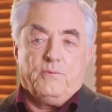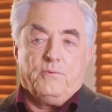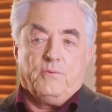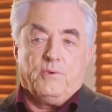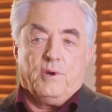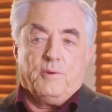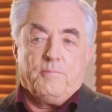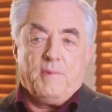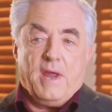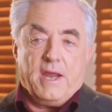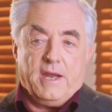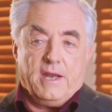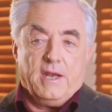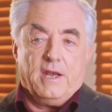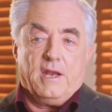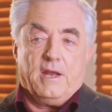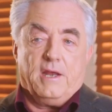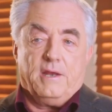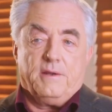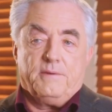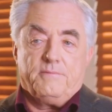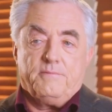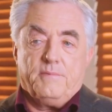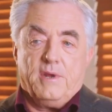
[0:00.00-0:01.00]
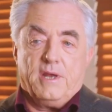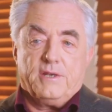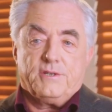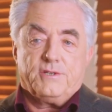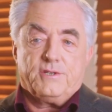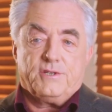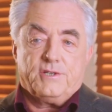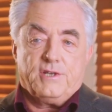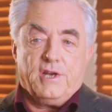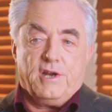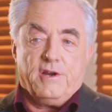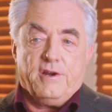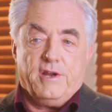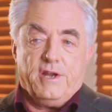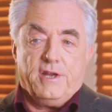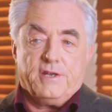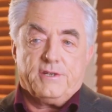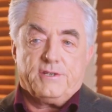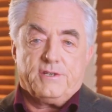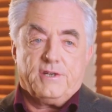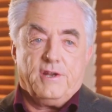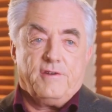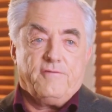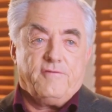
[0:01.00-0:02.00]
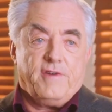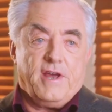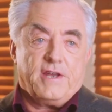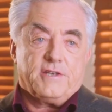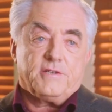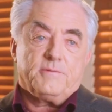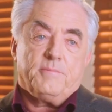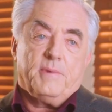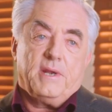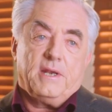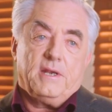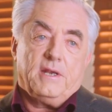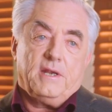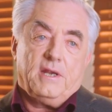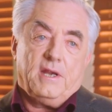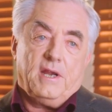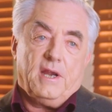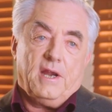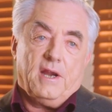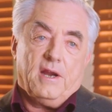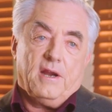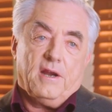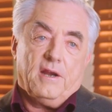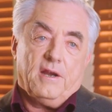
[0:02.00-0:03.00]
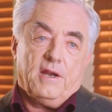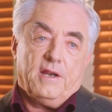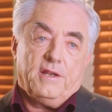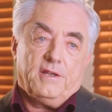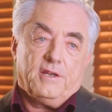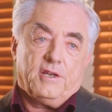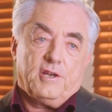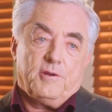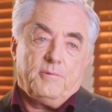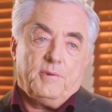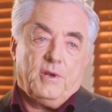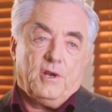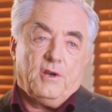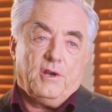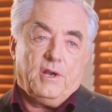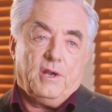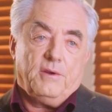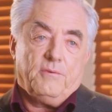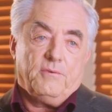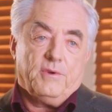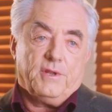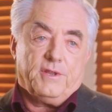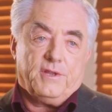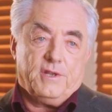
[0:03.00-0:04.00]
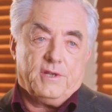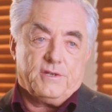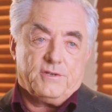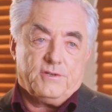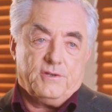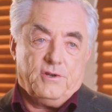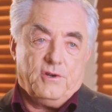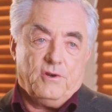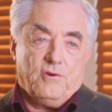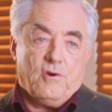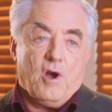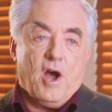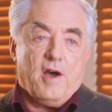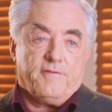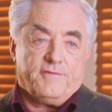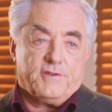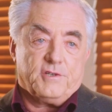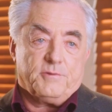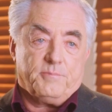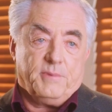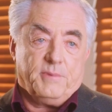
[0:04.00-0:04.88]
We're making a serious investment here in the community with this new office